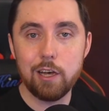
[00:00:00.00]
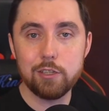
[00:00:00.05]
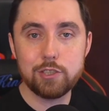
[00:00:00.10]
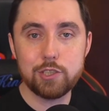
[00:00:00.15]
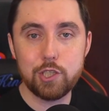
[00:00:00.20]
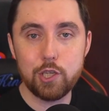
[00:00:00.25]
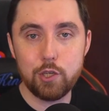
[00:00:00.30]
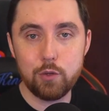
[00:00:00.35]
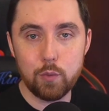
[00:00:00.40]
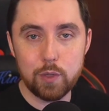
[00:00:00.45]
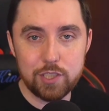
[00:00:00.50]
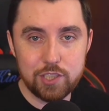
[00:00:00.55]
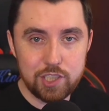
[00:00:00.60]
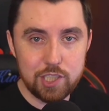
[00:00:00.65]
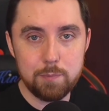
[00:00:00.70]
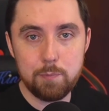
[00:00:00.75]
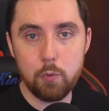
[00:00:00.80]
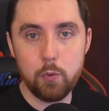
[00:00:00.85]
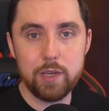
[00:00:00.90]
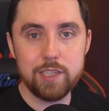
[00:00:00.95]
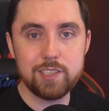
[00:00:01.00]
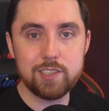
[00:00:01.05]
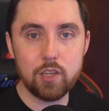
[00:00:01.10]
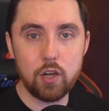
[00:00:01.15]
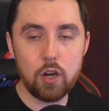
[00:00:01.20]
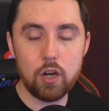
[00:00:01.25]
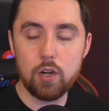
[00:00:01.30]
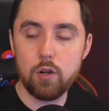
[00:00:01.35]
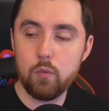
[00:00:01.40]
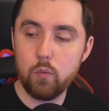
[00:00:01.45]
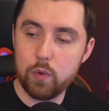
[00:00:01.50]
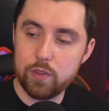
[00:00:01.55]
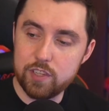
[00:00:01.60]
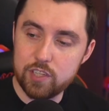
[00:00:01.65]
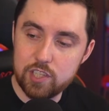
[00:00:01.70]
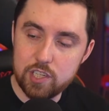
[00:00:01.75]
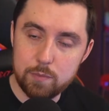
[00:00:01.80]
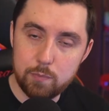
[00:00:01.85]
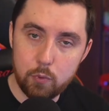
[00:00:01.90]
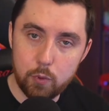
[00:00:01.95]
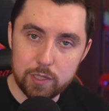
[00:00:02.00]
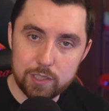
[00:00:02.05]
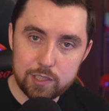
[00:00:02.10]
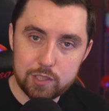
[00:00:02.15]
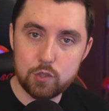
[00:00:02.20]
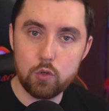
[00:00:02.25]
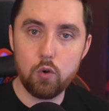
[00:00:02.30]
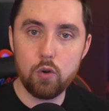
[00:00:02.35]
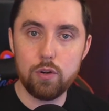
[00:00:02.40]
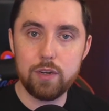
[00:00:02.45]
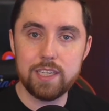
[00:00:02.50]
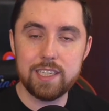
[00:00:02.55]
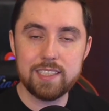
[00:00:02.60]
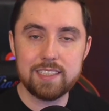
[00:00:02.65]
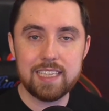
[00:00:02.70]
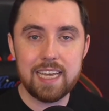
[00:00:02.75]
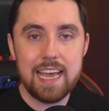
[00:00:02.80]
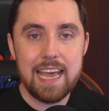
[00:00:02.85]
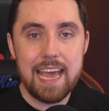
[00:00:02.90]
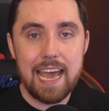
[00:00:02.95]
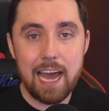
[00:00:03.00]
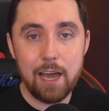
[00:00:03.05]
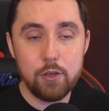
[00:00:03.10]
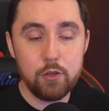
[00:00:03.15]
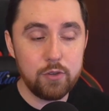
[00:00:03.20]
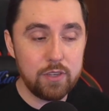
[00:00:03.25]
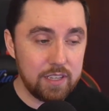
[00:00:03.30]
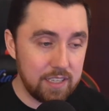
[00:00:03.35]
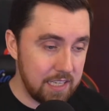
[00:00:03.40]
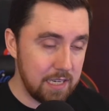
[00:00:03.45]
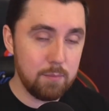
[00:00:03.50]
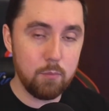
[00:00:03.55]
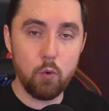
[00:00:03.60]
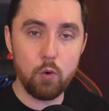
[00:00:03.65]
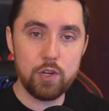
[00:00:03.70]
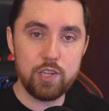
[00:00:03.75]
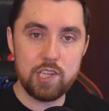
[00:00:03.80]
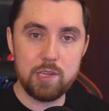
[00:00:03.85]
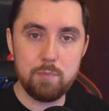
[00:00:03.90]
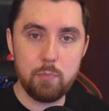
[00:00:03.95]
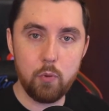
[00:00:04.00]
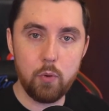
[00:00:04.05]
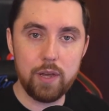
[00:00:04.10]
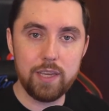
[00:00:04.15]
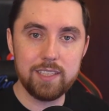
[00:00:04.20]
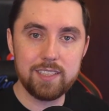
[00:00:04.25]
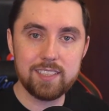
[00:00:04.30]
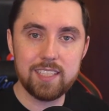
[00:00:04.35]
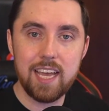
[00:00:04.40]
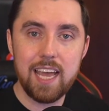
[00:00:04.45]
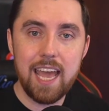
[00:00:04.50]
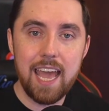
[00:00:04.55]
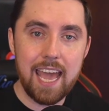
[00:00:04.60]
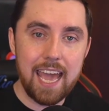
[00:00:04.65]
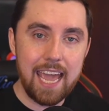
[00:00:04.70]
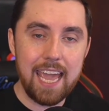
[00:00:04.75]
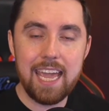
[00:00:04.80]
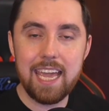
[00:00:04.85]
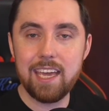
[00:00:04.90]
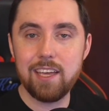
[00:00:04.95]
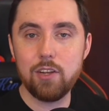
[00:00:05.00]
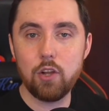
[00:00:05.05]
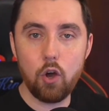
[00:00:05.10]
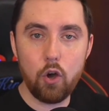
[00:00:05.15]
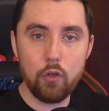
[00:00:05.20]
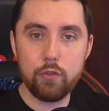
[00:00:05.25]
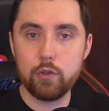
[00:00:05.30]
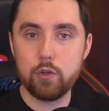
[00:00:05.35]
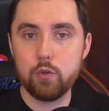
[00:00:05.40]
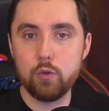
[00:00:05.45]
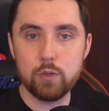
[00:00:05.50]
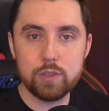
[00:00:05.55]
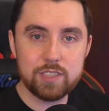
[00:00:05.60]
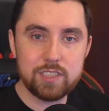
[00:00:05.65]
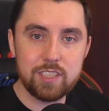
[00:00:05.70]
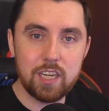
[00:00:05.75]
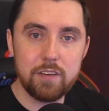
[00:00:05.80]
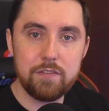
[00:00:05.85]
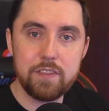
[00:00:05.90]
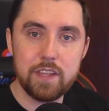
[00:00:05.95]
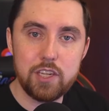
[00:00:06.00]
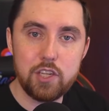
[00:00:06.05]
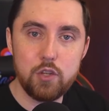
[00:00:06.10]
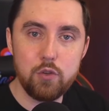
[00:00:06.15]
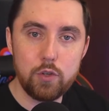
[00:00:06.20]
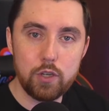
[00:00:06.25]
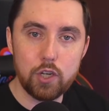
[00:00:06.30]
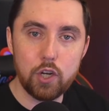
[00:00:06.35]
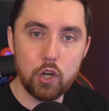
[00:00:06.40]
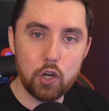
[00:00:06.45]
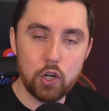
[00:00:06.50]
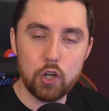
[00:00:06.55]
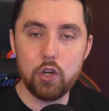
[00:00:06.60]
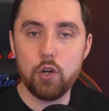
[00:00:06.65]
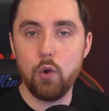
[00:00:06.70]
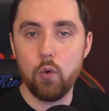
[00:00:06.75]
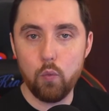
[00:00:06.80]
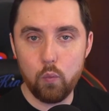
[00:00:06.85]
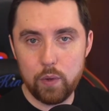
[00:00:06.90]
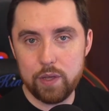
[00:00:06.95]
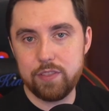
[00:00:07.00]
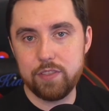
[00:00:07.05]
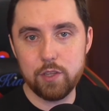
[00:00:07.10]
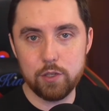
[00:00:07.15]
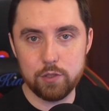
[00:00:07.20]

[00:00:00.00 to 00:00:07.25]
I'll show you what G.Points are, what the G.Point Store is, how you can get more G.Points, and all the cool stuff that you could earn with those